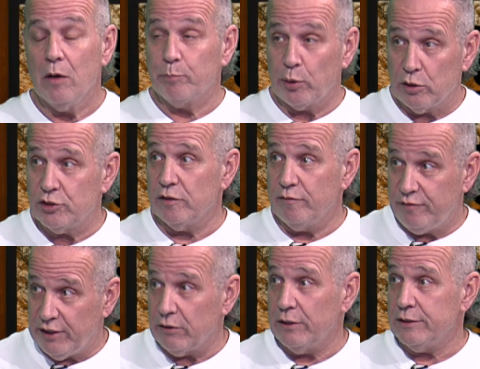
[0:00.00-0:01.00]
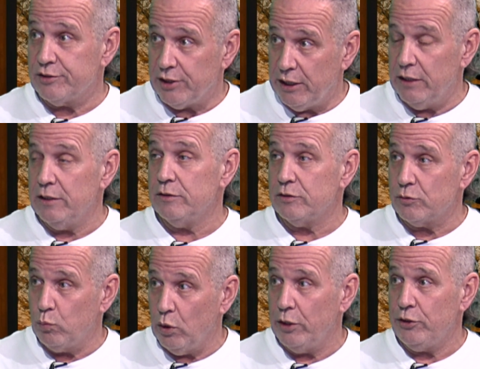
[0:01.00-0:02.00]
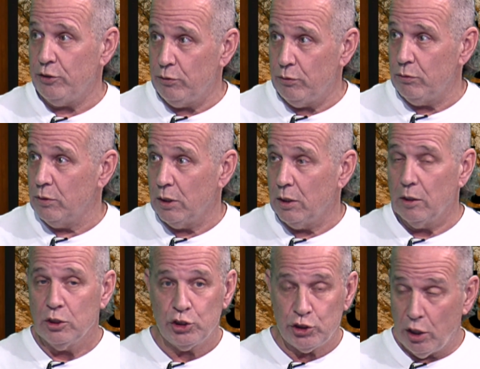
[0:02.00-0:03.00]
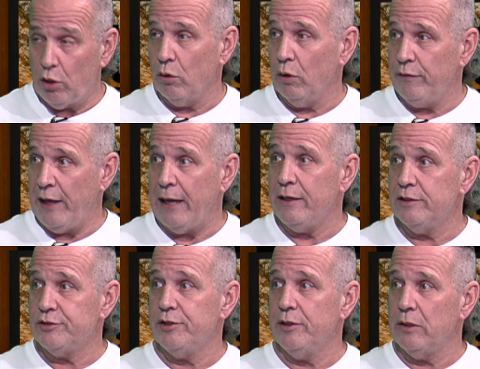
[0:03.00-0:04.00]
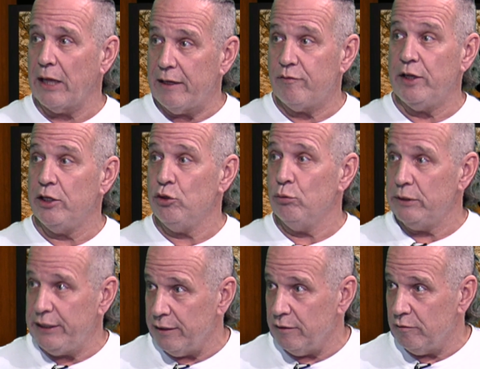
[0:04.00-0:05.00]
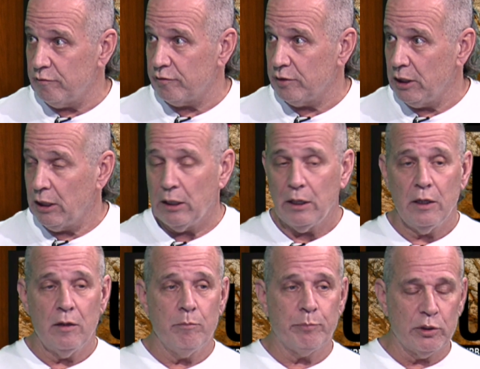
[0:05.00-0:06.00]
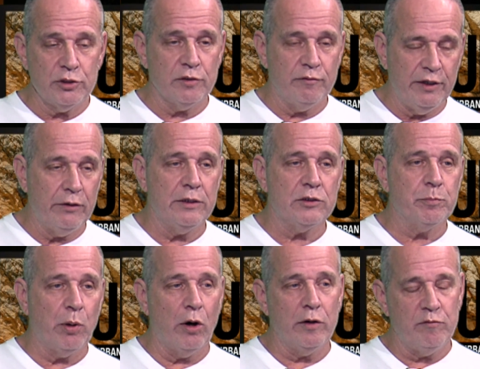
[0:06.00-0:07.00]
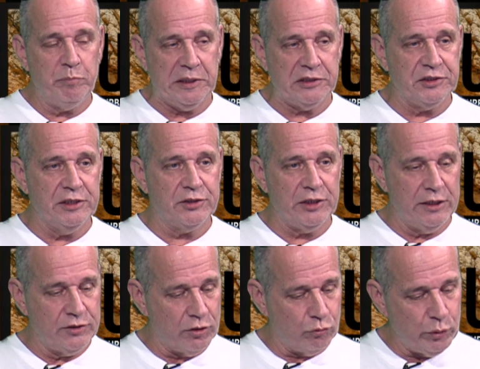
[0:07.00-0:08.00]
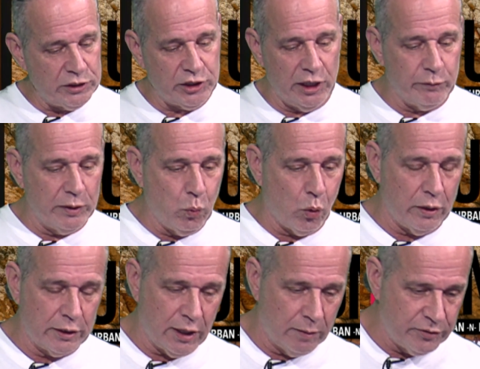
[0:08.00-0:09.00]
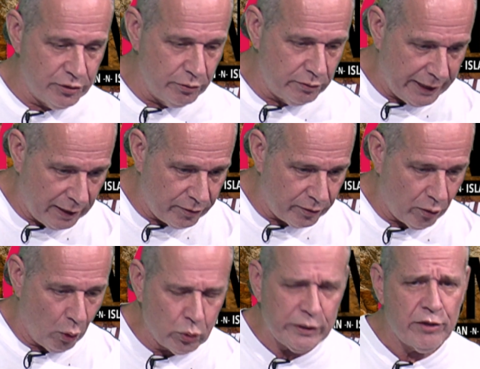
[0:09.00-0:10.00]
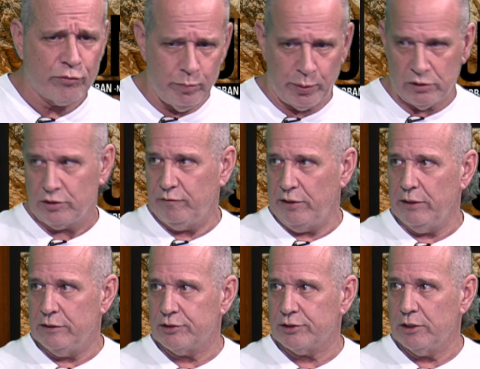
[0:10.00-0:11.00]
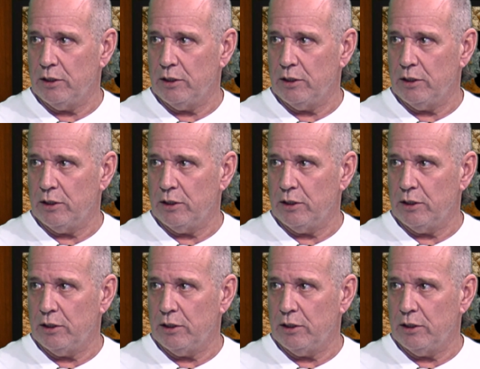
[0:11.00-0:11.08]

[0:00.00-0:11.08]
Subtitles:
Perseverance is what you show, and that is the life that you live. Perseverance part of business is the risk and reward come together only through perseverance.